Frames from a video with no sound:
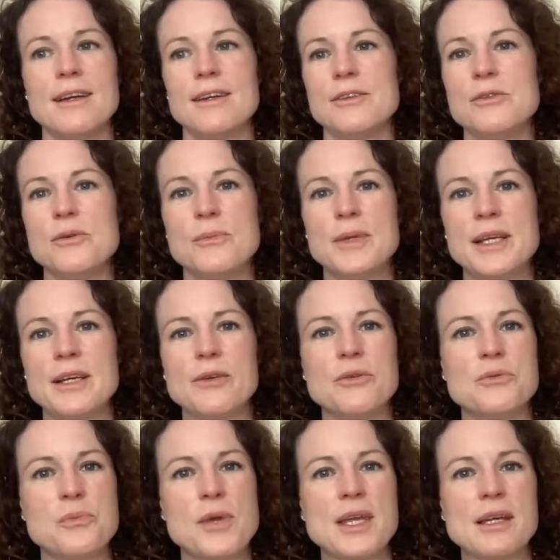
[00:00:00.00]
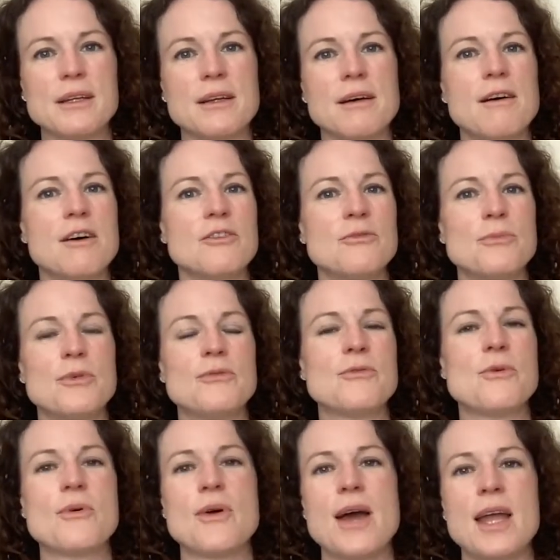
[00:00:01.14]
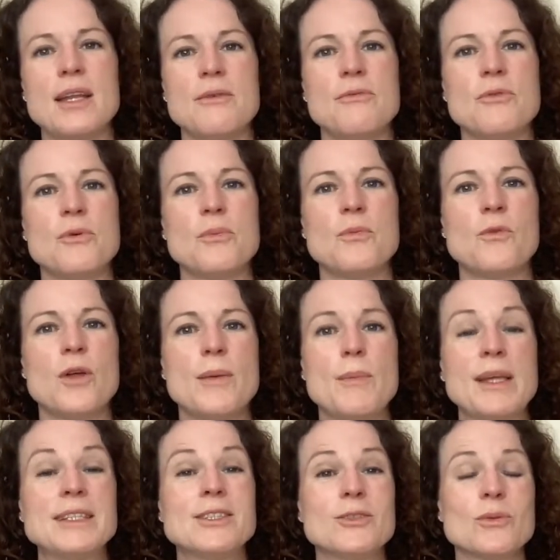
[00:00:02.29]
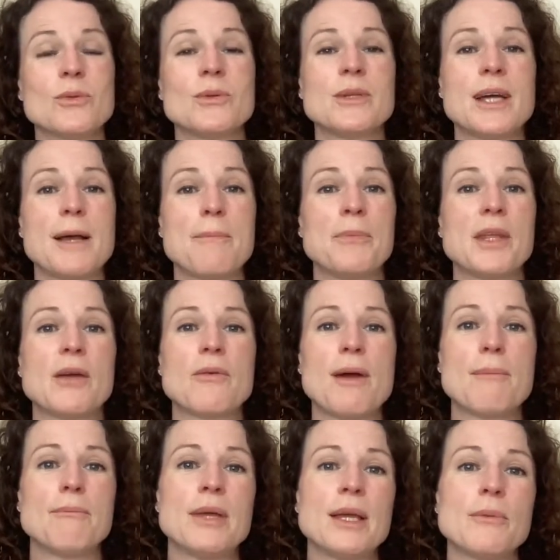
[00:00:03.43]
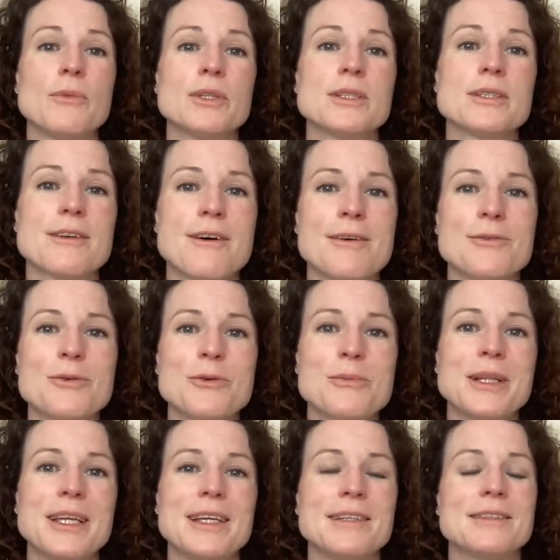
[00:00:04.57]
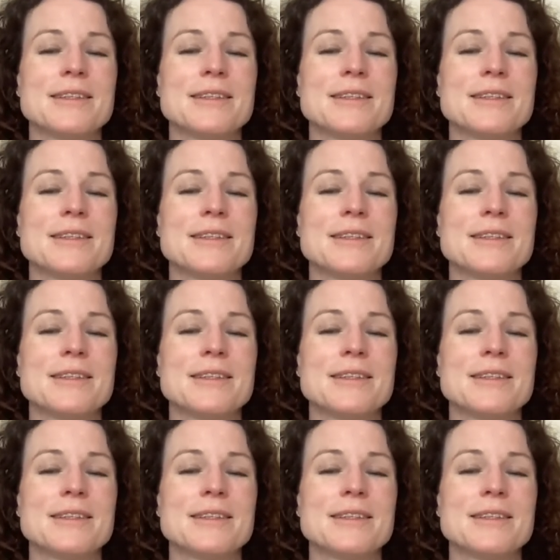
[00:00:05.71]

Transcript: normally a good week and a half before any of your premenstrual cramping would start normally.